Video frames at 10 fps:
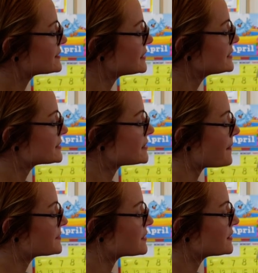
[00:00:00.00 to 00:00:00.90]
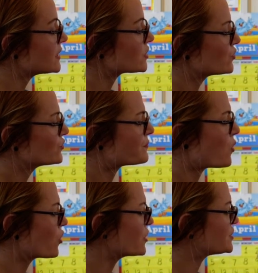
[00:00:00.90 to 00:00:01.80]
didn't stop to think whose
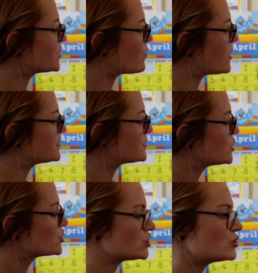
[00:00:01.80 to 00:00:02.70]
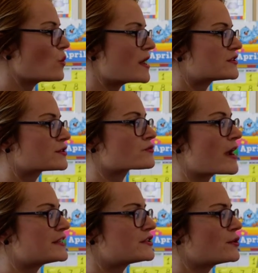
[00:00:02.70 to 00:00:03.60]
porridge it was. She went
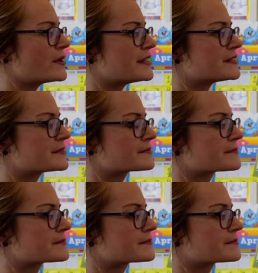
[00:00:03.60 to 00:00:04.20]
straight to it.